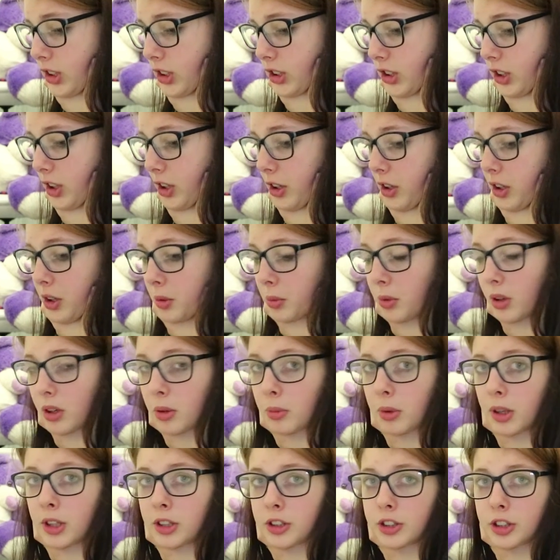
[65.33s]
So I'm going
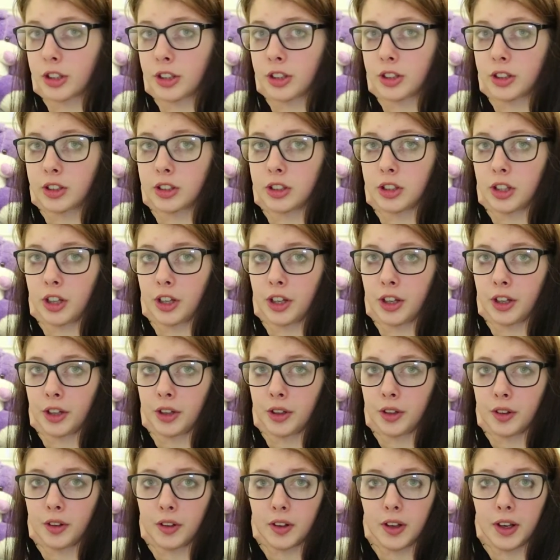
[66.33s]
to mention
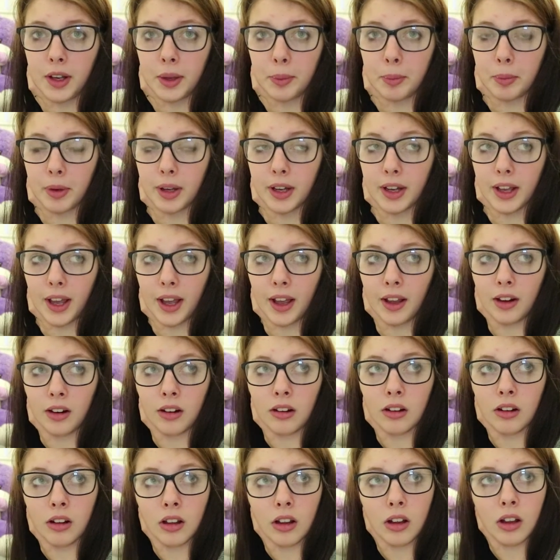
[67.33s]
to him
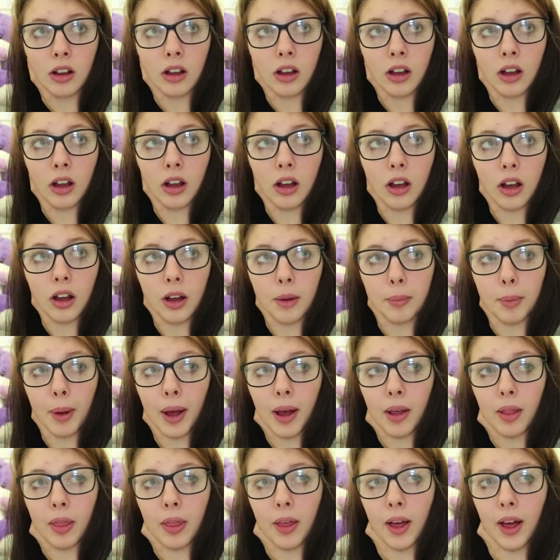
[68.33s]
again
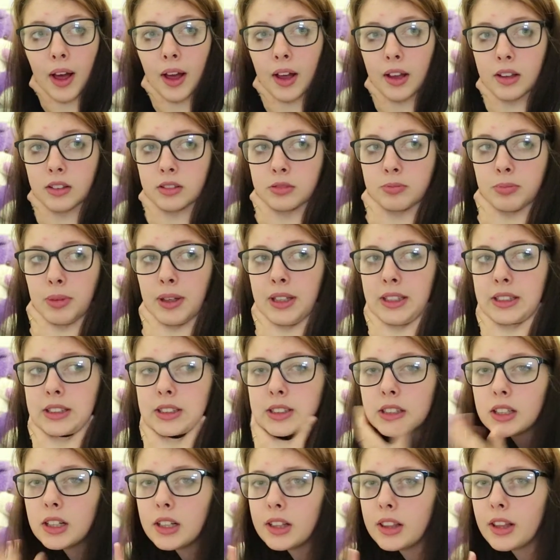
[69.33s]
about that.
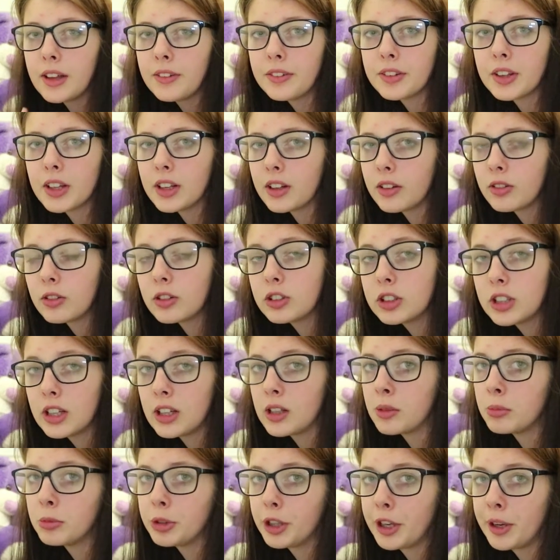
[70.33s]
Basically, they've said I've got
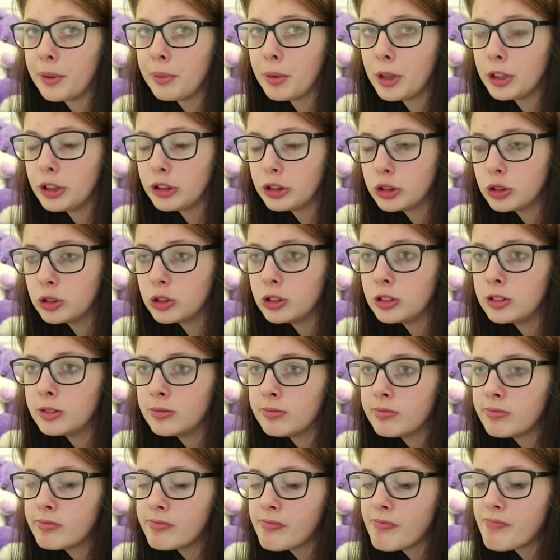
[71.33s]
TMJ in my jaw,
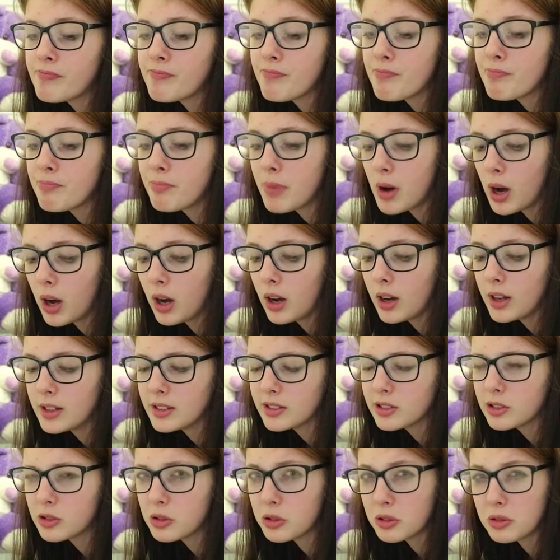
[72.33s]
but
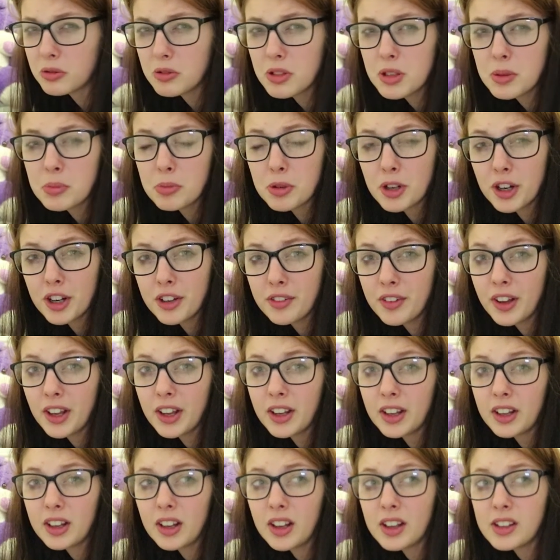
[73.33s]
it's not
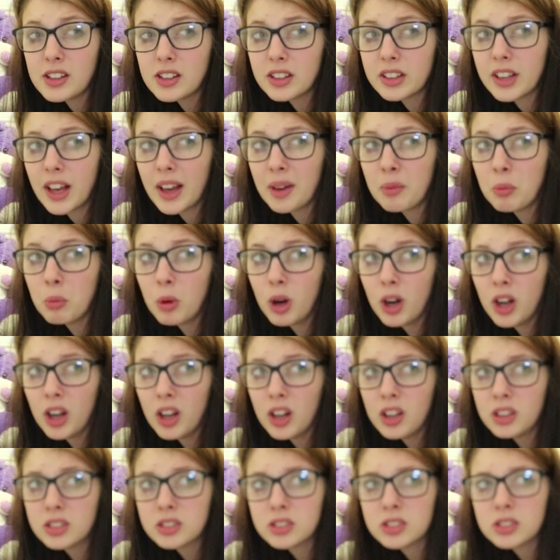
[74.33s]
improving, it's getting
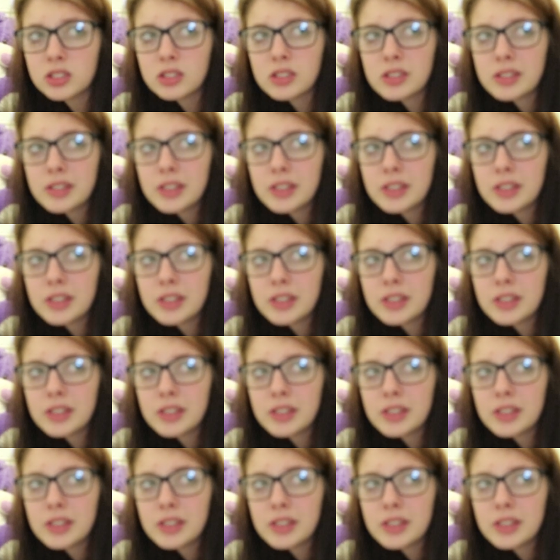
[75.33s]
worse.